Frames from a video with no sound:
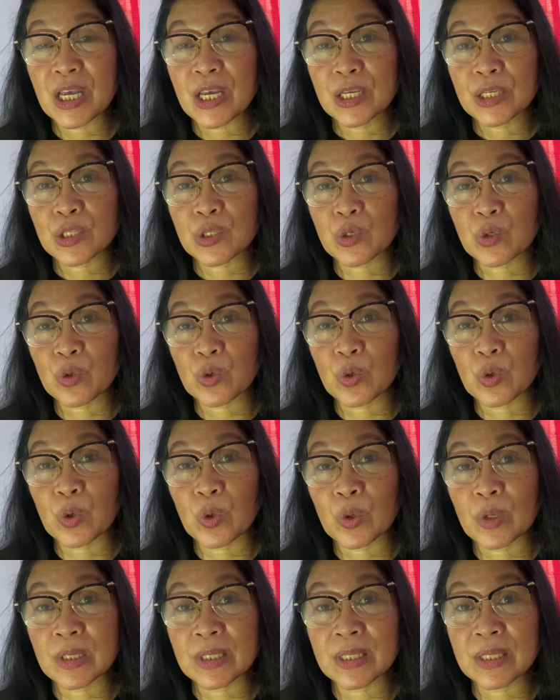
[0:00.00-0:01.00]

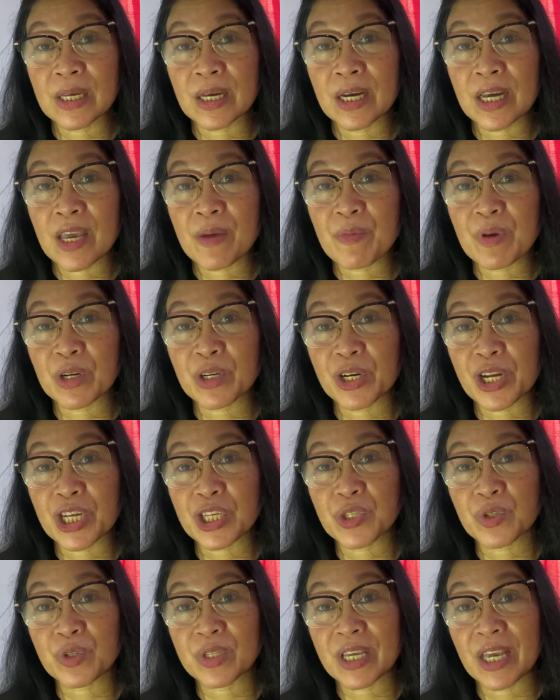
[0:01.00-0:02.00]
So, the
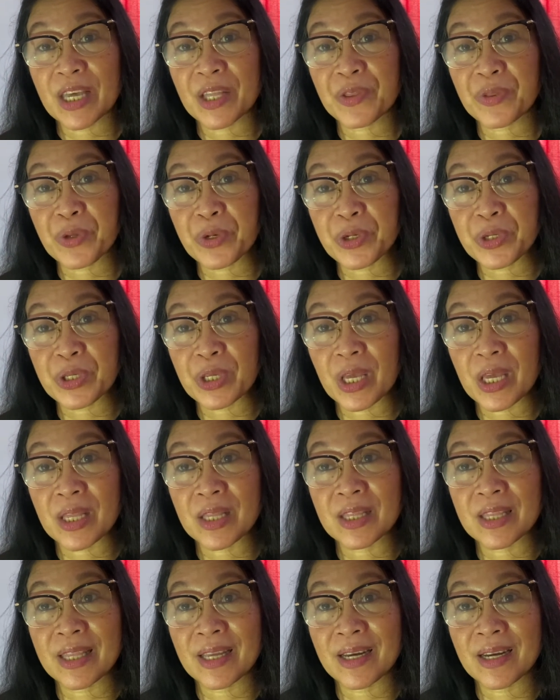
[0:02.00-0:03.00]
immigration entertained